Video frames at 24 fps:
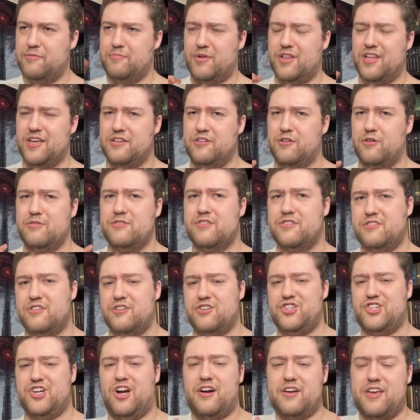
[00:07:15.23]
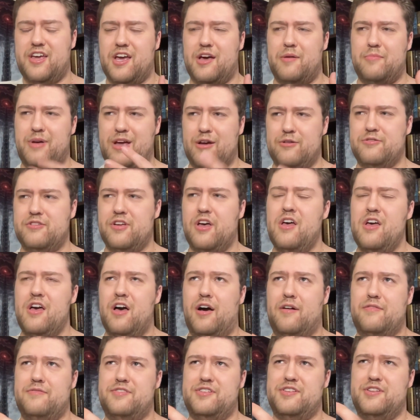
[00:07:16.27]
but I noticed a shocking amount
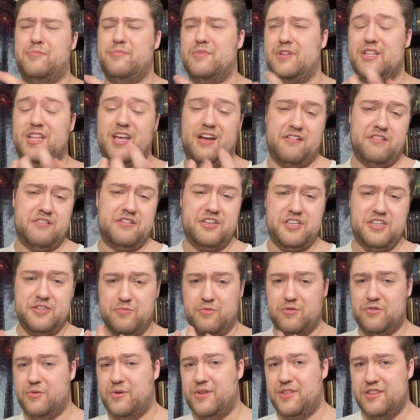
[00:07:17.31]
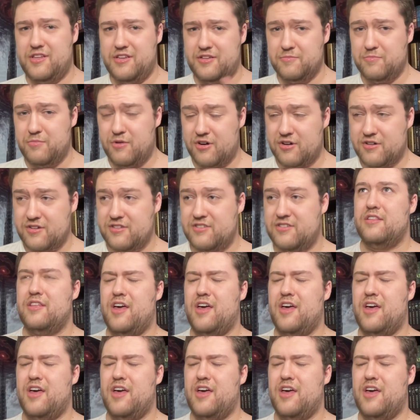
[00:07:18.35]
of similarities between these books.